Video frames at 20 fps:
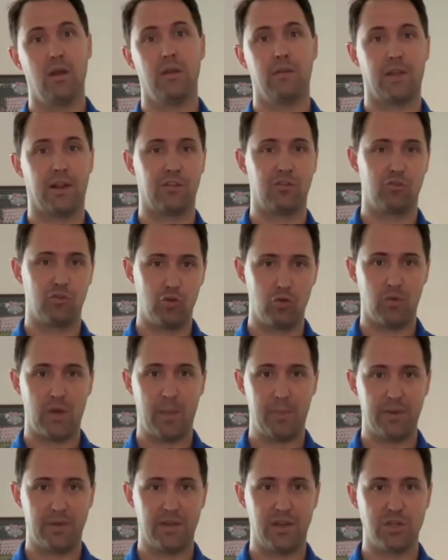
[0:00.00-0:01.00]
That's 2
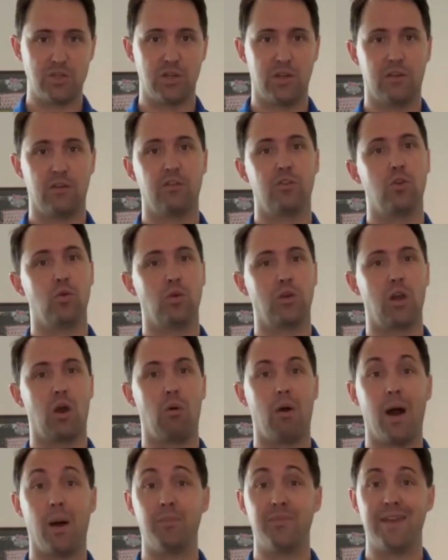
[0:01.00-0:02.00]
repetitions. You would
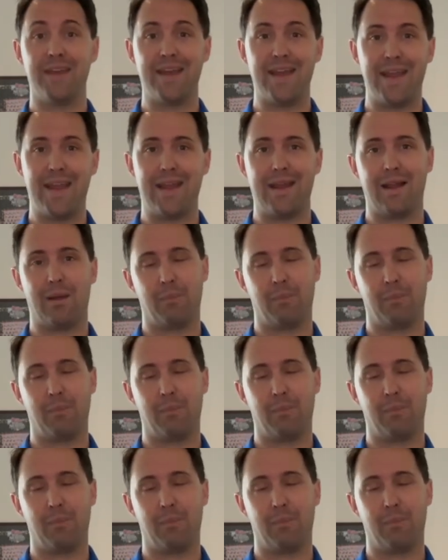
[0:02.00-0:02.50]
go up to 8.